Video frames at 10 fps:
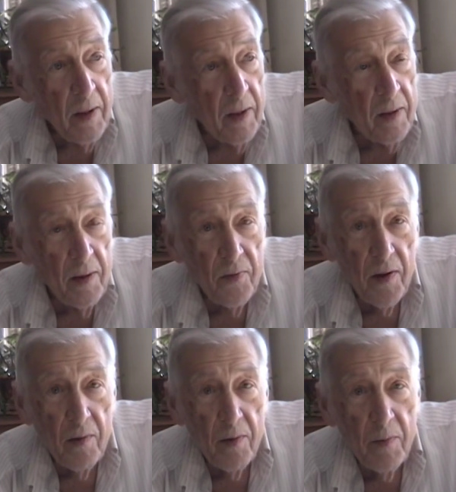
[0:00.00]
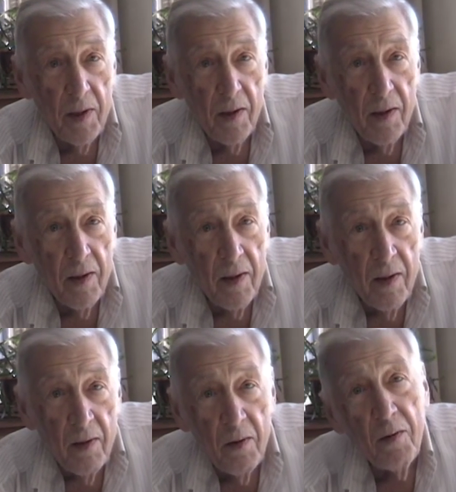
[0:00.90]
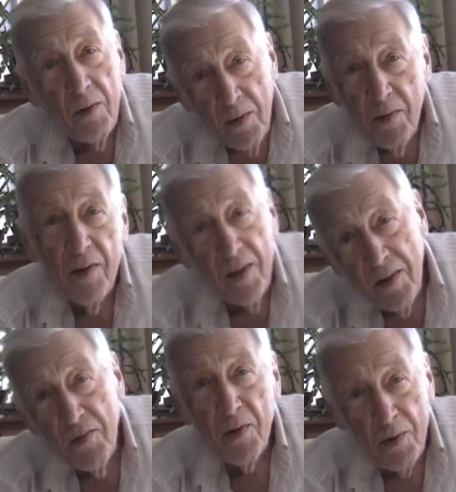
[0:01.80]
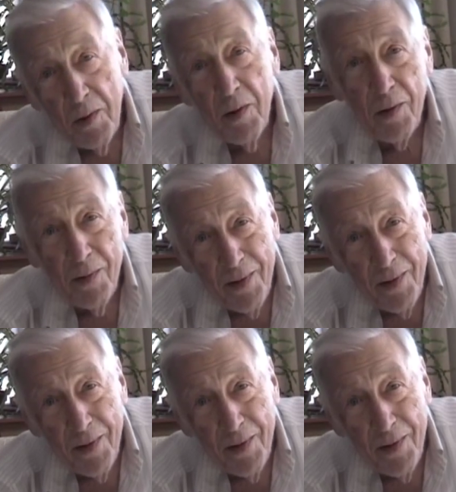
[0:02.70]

And he said to me, you think you're so good,